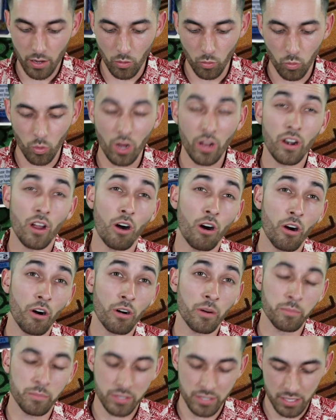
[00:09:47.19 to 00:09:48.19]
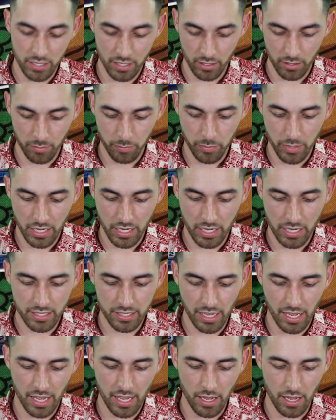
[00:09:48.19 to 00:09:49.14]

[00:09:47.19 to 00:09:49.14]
1 Aurum still, because